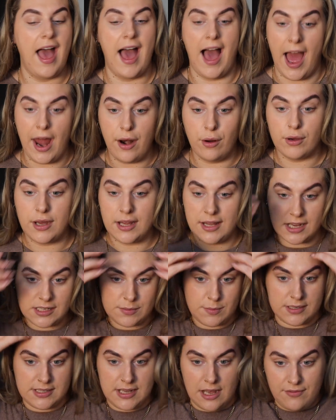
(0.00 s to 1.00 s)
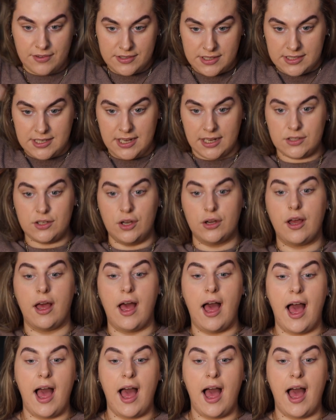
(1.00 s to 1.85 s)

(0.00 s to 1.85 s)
I don't class myself as a TikToker.